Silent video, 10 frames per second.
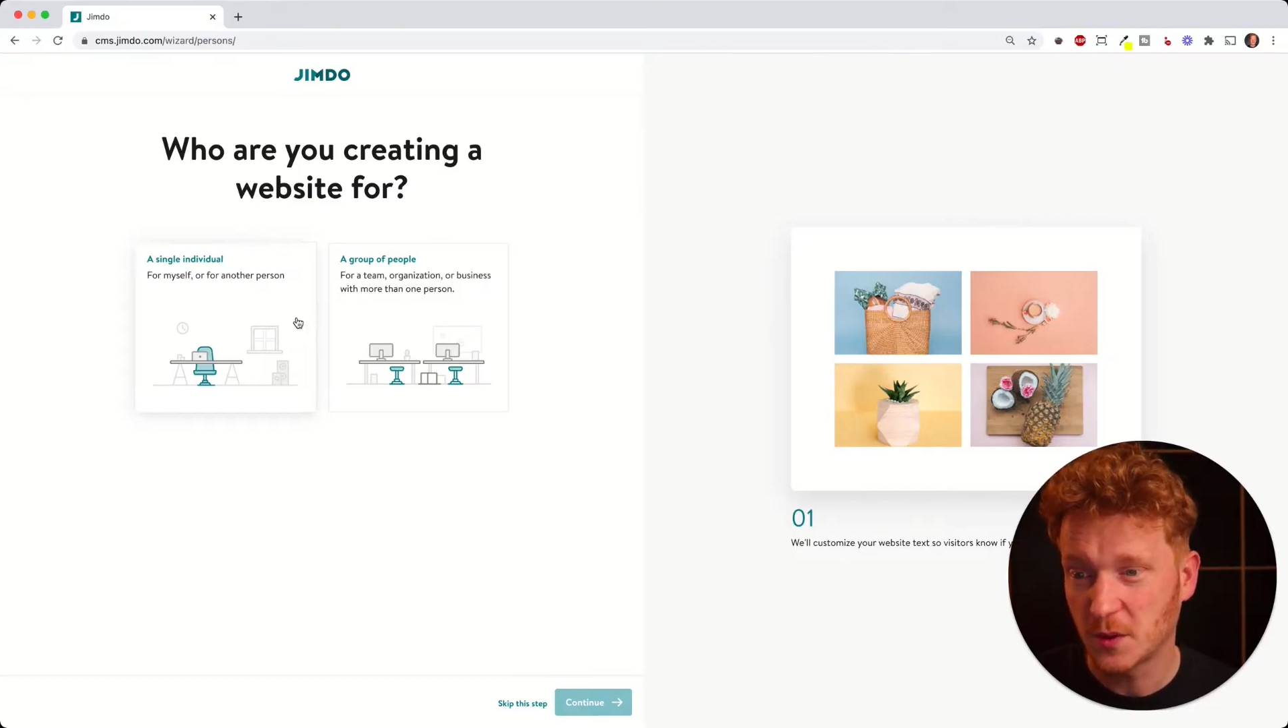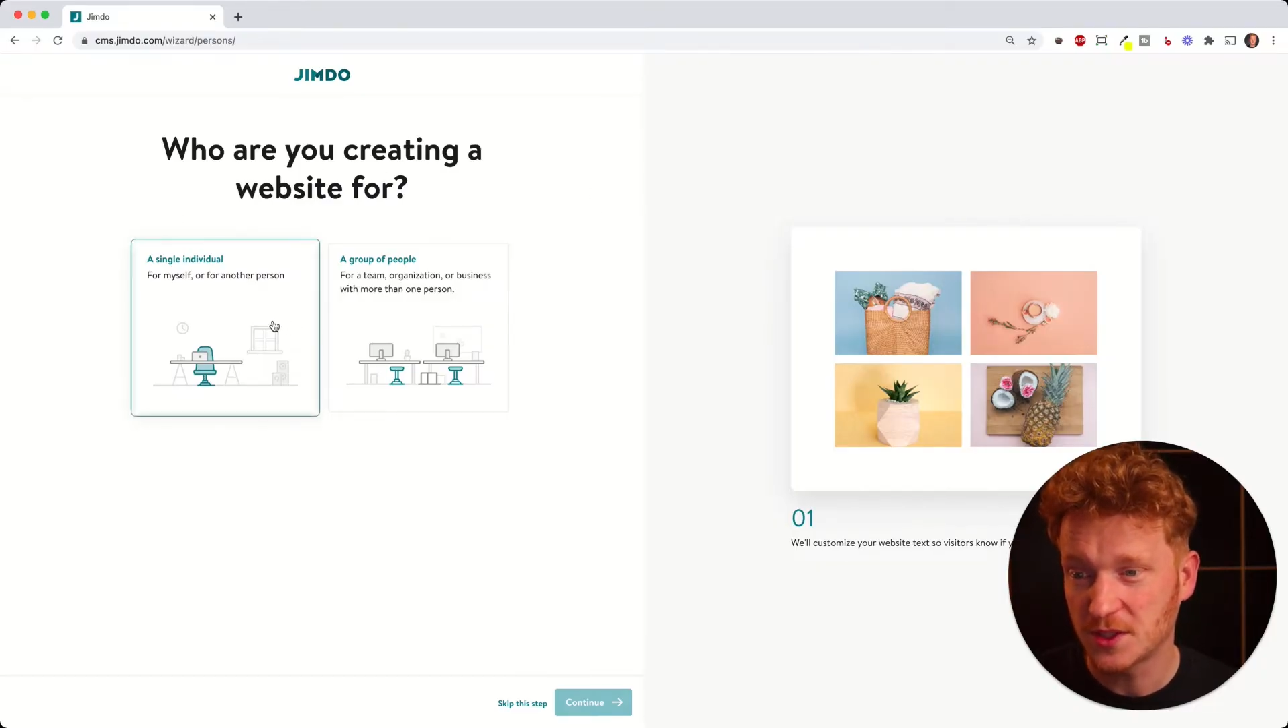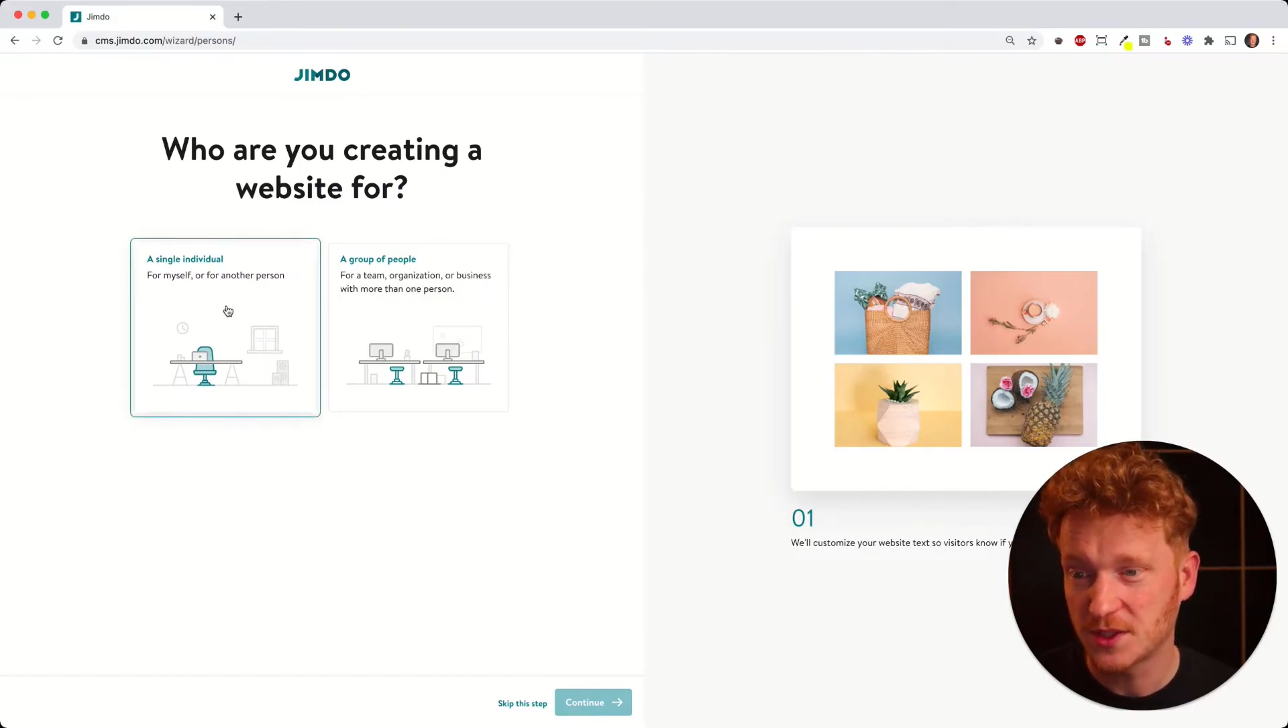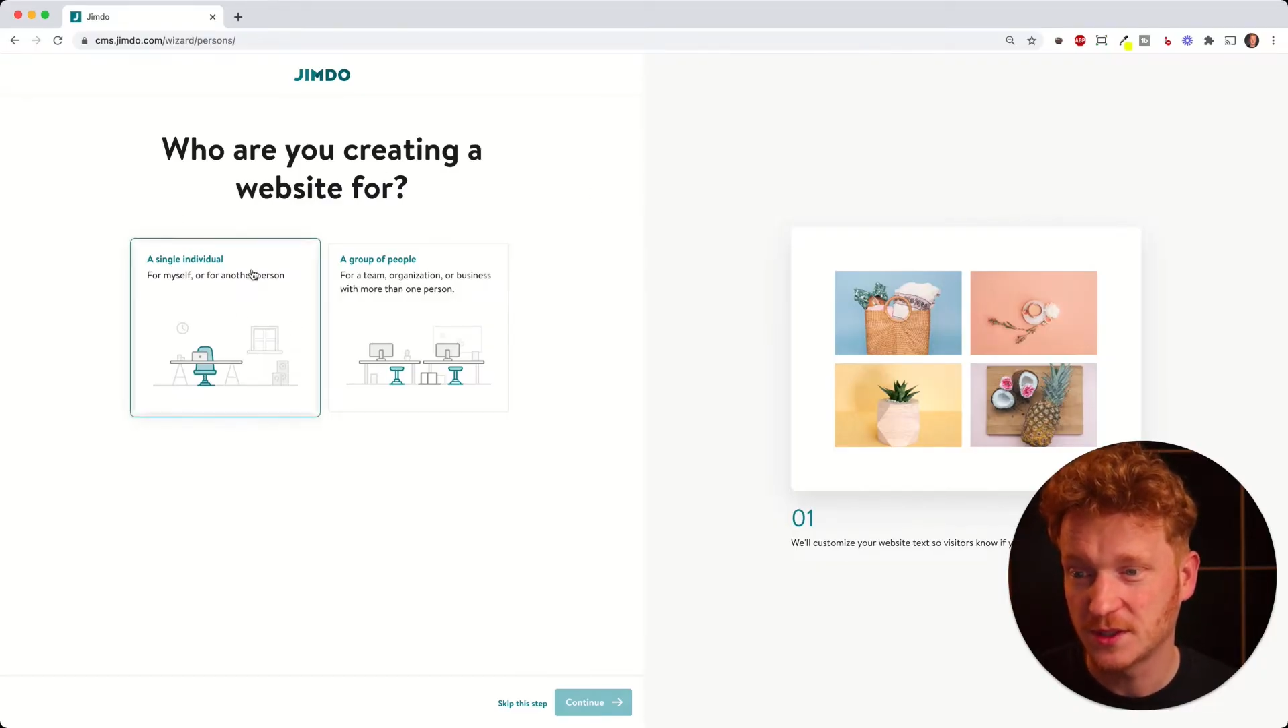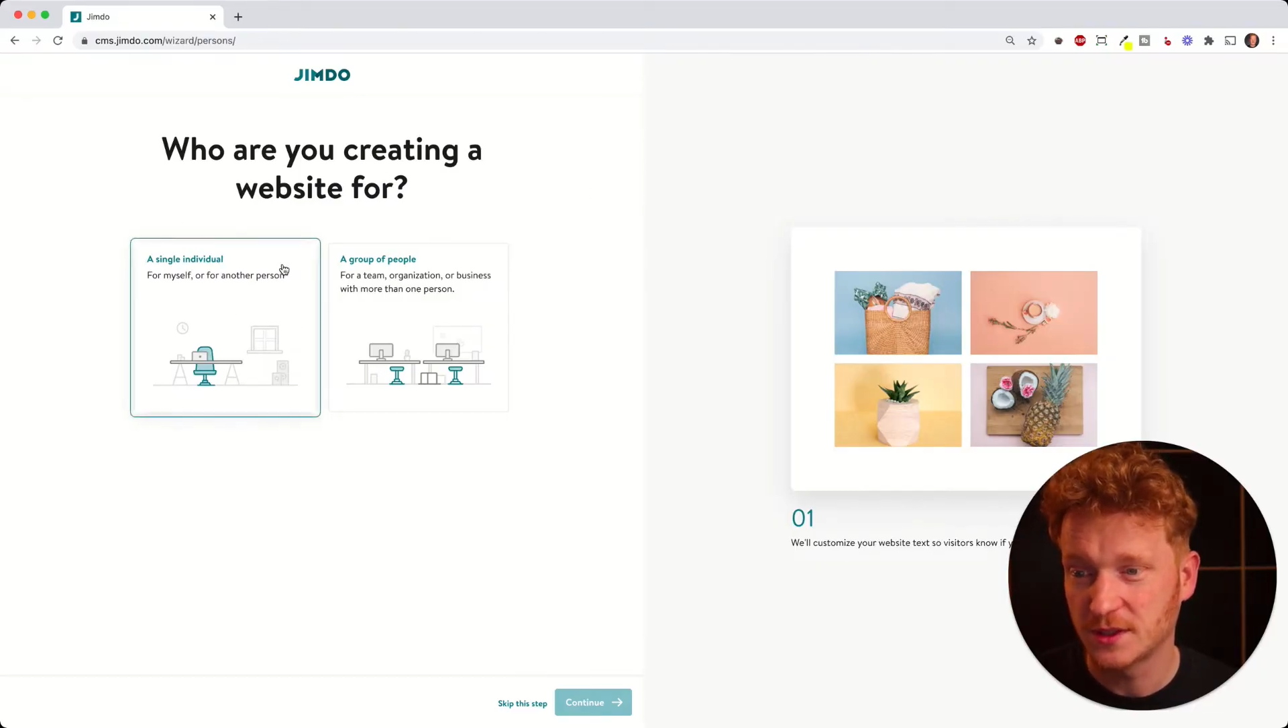
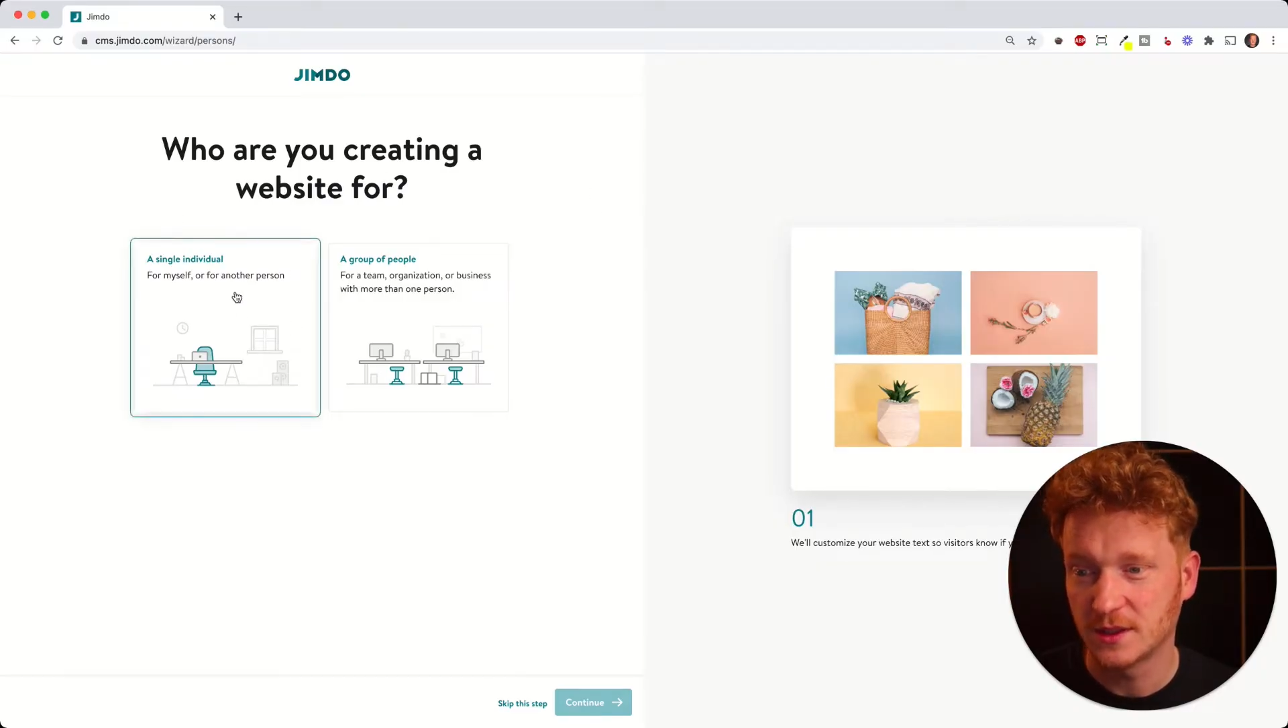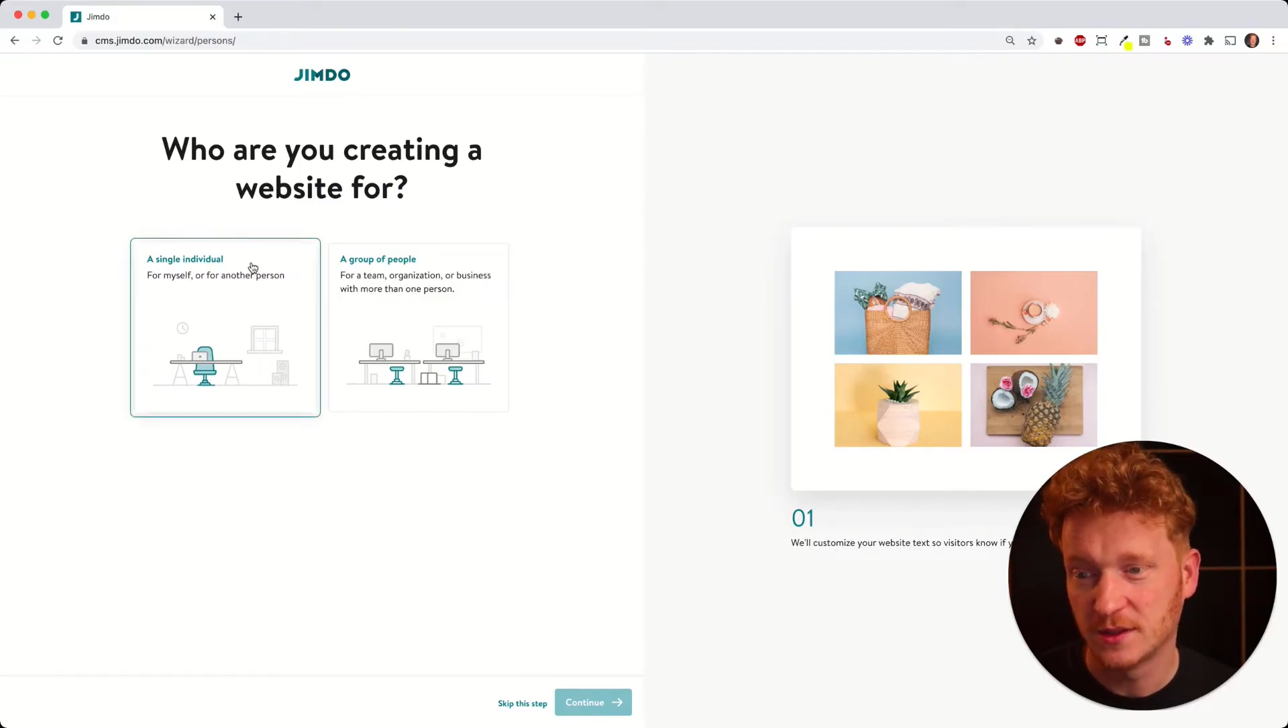question is,